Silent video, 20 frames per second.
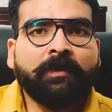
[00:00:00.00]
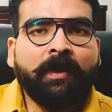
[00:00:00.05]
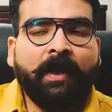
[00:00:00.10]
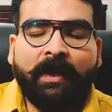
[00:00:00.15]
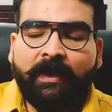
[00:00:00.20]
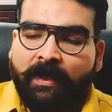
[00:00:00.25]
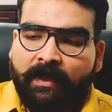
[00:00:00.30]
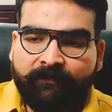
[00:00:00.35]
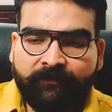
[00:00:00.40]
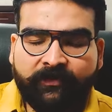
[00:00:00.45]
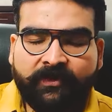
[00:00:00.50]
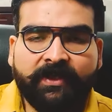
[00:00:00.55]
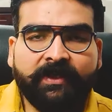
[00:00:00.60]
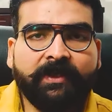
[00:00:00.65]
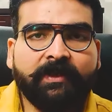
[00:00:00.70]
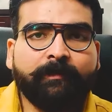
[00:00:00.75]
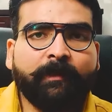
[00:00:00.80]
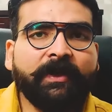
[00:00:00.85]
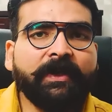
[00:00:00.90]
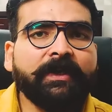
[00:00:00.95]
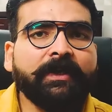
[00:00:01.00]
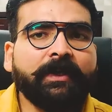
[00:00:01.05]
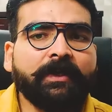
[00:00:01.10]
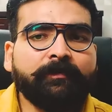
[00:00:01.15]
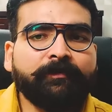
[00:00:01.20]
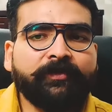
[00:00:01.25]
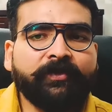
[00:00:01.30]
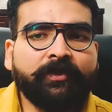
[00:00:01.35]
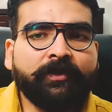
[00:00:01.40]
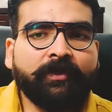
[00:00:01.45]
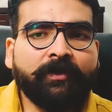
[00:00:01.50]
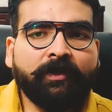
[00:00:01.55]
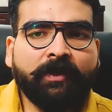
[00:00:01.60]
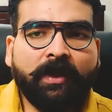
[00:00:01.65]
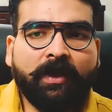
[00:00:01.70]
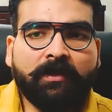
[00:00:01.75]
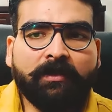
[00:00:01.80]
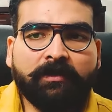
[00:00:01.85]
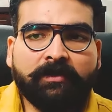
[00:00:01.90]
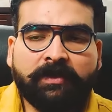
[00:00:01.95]
And I've seen it many times
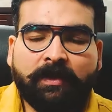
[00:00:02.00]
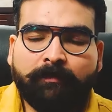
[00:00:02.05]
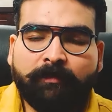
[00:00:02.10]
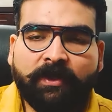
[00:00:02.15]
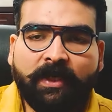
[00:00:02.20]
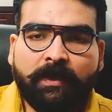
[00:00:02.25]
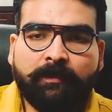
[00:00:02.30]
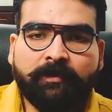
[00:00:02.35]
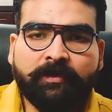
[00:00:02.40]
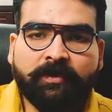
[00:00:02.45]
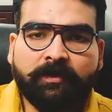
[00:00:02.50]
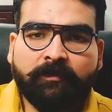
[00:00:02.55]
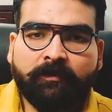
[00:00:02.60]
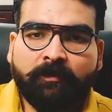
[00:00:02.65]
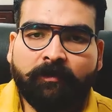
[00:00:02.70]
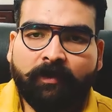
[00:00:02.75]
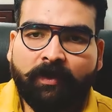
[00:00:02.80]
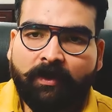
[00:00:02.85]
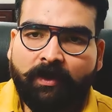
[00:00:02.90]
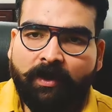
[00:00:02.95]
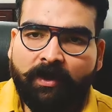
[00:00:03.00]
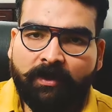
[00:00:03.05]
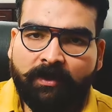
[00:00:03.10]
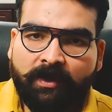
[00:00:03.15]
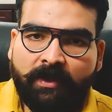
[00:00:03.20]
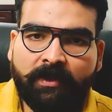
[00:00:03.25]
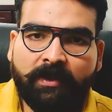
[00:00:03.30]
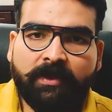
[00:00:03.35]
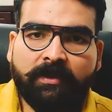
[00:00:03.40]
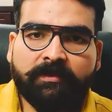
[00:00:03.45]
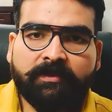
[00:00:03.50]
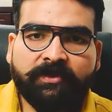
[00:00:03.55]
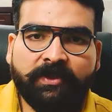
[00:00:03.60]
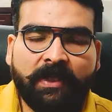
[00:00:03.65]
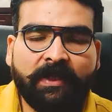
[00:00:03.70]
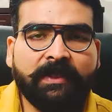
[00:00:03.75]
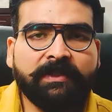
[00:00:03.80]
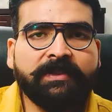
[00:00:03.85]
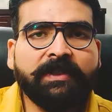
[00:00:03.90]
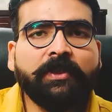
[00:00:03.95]
that sometimes there are really
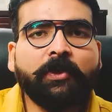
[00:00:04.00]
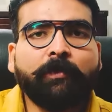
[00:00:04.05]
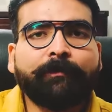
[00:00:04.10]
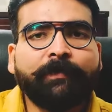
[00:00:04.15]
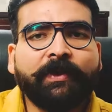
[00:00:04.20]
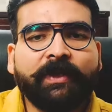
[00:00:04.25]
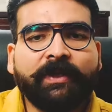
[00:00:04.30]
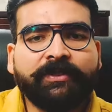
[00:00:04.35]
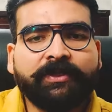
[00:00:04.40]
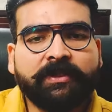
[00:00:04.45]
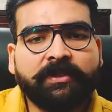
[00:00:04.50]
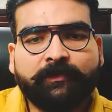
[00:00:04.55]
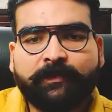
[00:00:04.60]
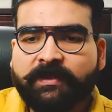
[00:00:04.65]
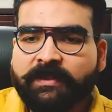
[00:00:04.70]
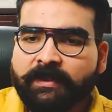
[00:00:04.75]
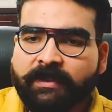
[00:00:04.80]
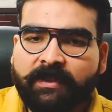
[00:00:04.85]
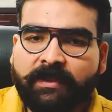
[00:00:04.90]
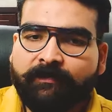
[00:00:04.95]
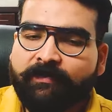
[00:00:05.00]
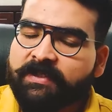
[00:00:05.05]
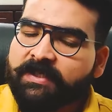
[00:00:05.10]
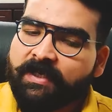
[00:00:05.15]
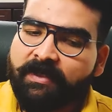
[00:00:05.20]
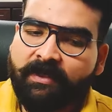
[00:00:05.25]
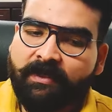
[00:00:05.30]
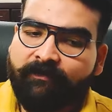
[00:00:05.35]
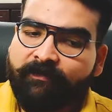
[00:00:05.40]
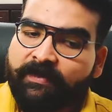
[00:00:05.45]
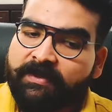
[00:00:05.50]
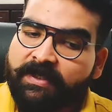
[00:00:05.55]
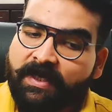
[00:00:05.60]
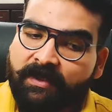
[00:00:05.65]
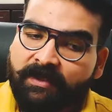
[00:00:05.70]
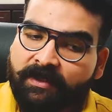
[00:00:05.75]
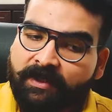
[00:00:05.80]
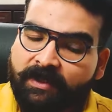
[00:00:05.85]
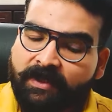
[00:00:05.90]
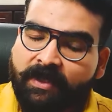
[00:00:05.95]
challenging combinations which
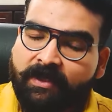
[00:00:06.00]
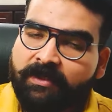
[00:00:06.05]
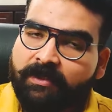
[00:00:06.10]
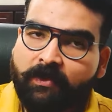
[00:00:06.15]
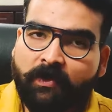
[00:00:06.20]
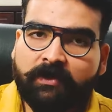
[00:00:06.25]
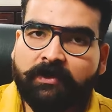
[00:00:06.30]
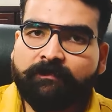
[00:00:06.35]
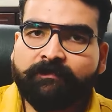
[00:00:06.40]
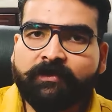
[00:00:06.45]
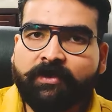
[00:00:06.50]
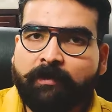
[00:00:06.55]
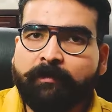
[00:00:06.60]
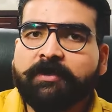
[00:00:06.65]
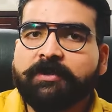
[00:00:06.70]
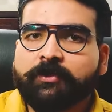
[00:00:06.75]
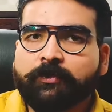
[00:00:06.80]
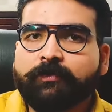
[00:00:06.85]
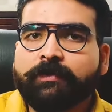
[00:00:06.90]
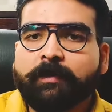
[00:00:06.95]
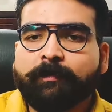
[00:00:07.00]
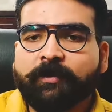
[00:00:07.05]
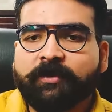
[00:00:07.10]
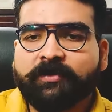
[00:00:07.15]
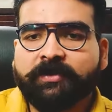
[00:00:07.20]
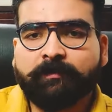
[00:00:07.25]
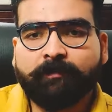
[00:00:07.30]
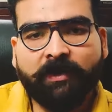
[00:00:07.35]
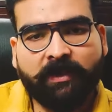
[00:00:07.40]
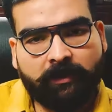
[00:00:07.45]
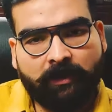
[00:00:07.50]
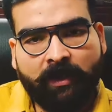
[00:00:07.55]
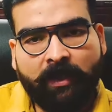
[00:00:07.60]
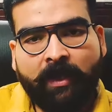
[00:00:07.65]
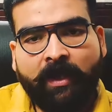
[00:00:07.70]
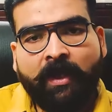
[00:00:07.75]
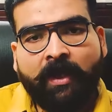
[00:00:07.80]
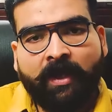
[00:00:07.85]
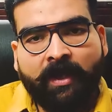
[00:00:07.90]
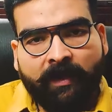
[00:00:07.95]
can create a lot of troubles to the person. But
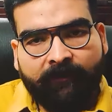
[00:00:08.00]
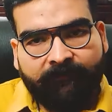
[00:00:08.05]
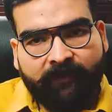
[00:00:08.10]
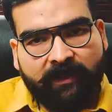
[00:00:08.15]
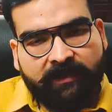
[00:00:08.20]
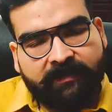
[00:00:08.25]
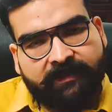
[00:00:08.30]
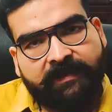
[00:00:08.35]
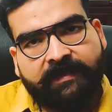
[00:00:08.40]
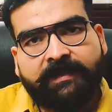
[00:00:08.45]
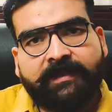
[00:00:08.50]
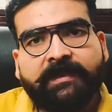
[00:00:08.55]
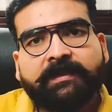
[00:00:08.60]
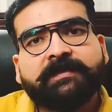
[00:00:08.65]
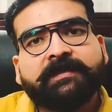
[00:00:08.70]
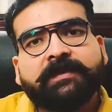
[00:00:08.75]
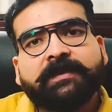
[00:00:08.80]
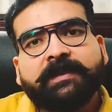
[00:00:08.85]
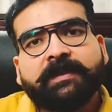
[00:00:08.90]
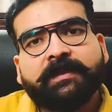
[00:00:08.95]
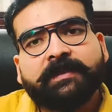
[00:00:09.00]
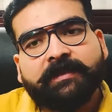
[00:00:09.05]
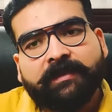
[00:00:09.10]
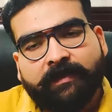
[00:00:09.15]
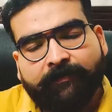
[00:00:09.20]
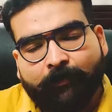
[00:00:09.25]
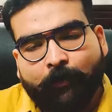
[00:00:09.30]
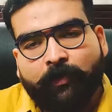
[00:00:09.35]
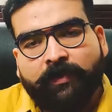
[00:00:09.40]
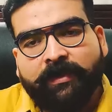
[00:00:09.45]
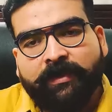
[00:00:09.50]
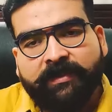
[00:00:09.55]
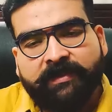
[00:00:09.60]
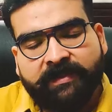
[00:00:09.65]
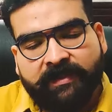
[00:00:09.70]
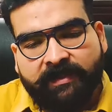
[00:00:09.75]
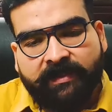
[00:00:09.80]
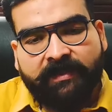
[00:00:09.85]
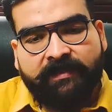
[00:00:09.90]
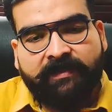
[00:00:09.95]
if they are seriously devoted,
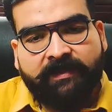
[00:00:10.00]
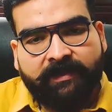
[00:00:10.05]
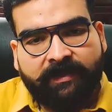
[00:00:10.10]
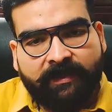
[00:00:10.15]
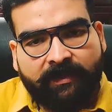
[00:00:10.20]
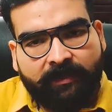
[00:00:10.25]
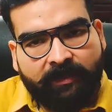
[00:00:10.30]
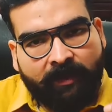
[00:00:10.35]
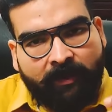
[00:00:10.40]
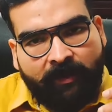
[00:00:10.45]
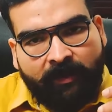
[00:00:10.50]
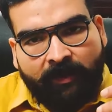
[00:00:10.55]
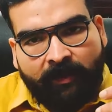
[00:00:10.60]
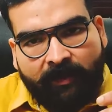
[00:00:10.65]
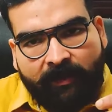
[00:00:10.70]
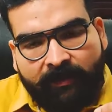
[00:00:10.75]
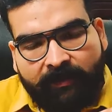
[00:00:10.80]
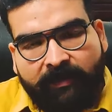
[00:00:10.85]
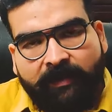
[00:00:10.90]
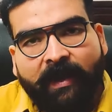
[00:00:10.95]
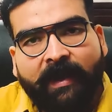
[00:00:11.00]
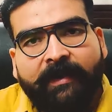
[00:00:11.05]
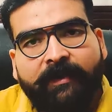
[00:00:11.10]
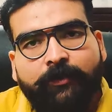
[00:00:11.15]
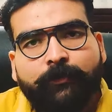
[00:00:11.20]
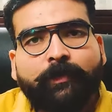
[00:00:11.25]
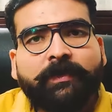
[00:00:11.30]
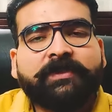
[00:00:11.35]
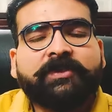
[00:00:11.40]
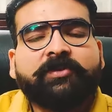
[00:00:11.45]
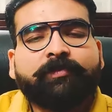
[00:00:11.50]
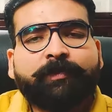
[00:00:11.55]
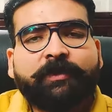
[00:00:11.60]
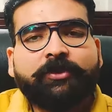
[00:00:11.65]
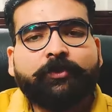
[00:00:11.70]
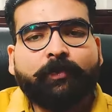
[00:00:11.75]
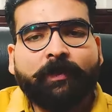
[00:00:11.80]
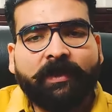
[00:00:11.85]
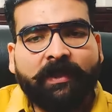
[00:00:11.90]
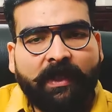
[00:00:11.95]
seriously inclined towards the
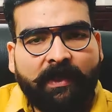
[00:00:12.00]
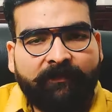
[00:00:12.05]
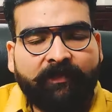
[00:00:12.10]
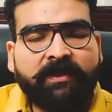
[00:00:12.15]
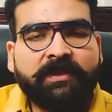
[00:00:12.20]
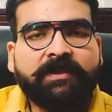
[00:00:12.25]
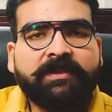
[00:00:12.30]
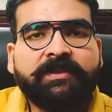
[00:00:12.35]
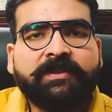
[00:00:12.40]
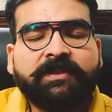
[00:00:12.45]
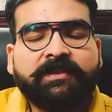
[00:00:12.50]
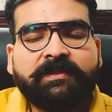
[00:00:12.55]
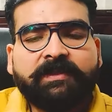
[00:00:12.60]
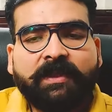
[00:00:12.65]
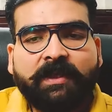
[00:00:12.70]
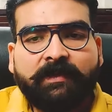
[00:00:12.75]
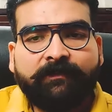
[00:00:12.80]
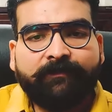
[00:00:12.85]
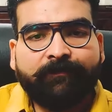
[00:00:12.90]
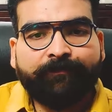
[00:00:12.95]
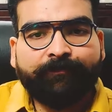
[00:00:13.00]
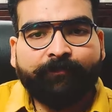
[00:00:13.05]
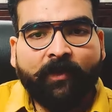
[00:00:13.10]
spiritual life, religious life,